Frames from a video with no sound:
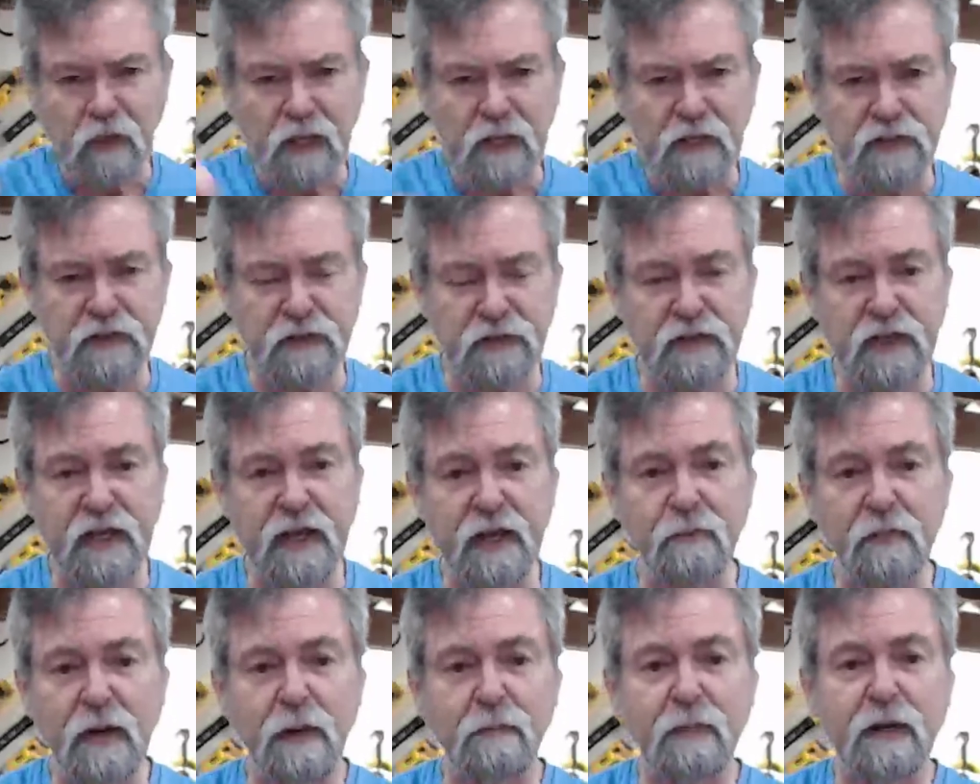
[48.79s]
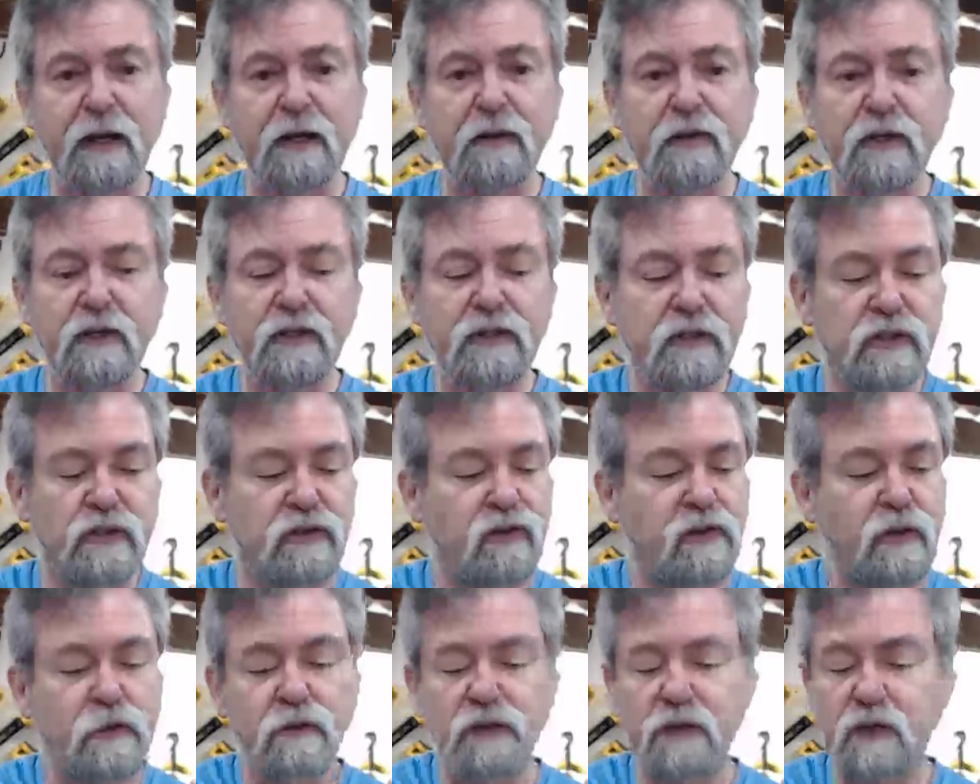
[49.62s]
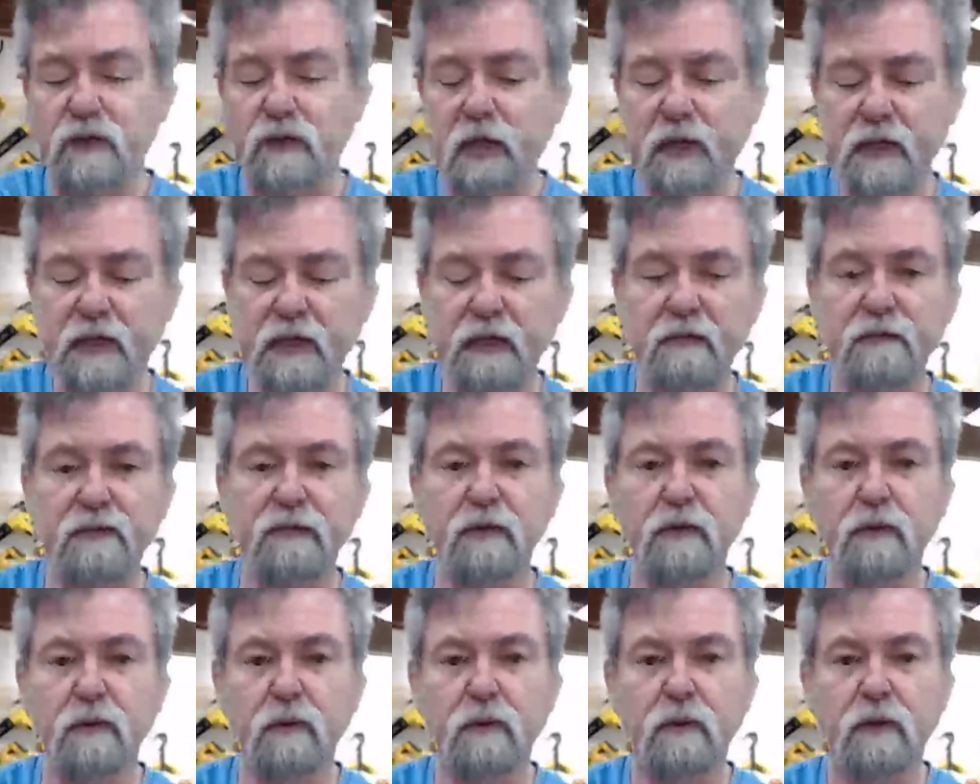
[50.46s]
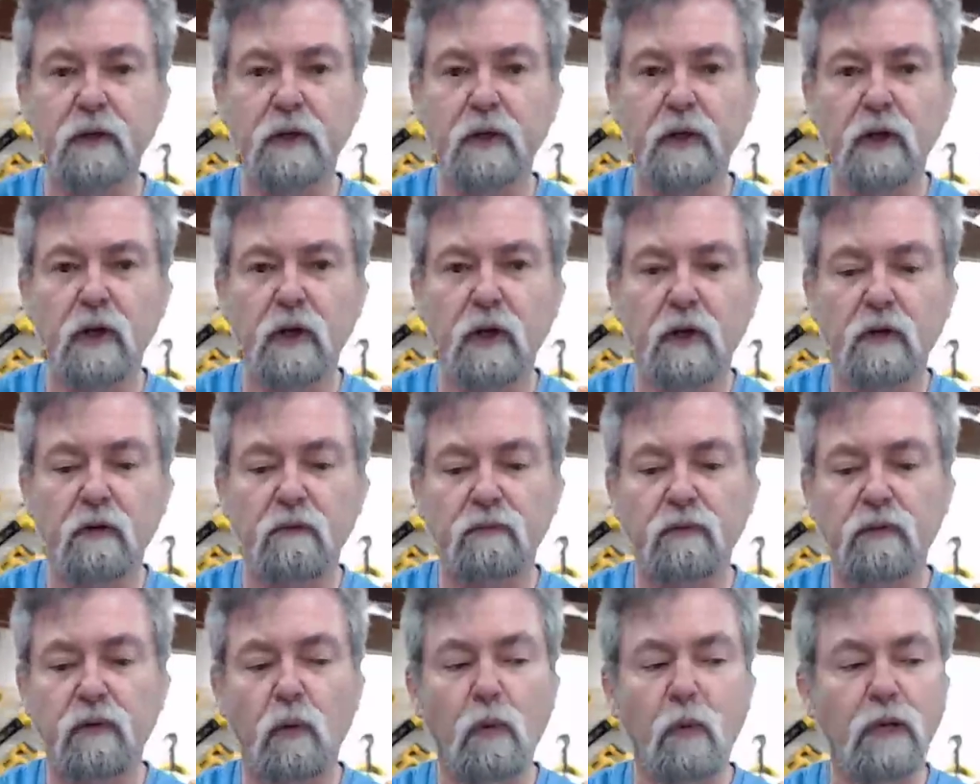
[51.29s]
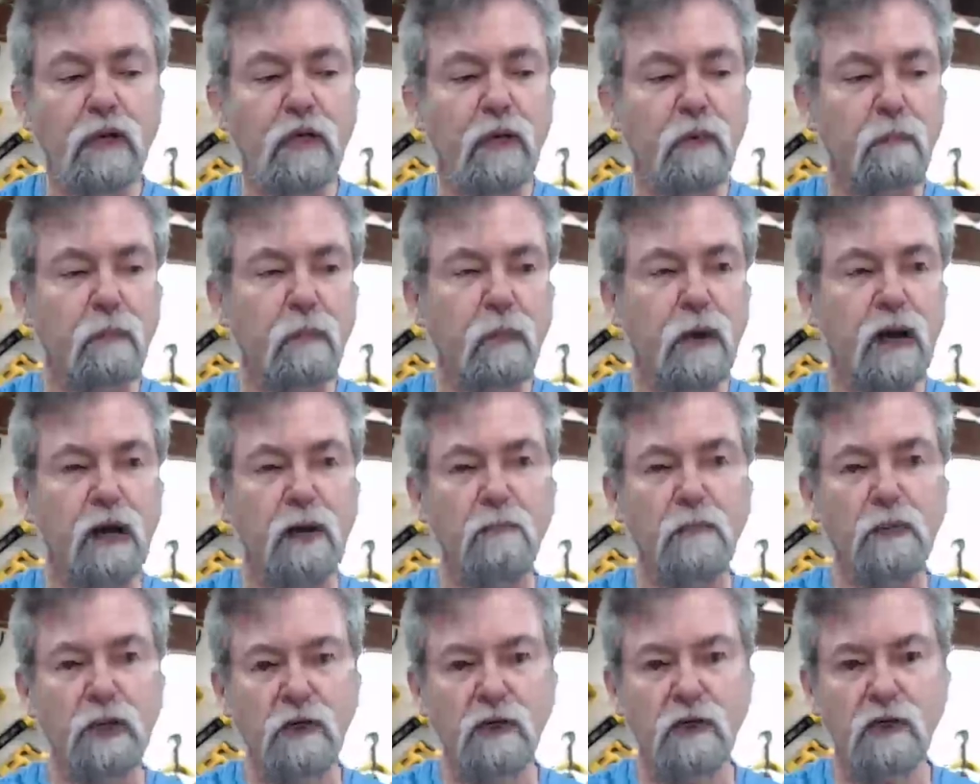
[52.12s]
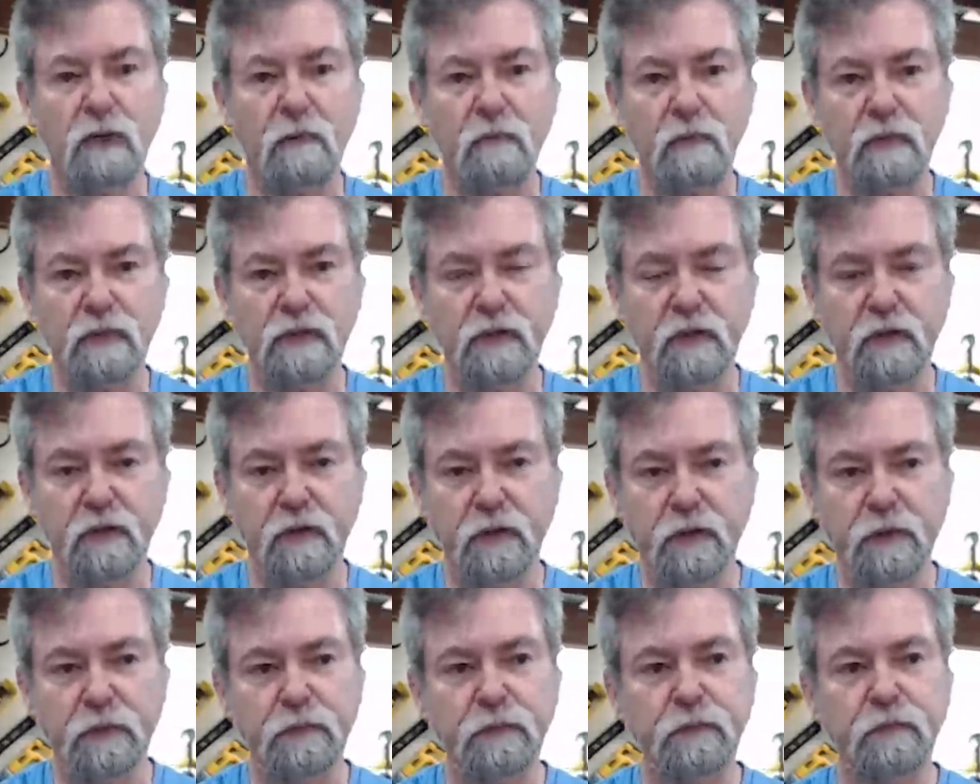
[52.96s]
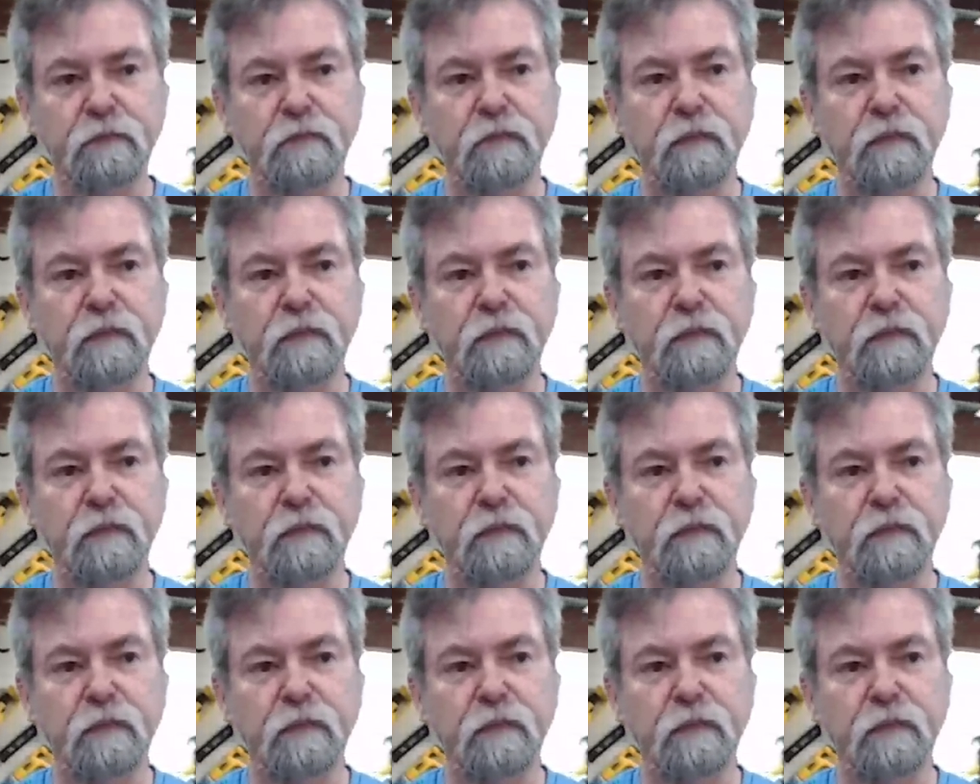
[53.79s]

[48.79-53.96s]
It's the same laminate. These are strips that they give you for when you buy benchtop material.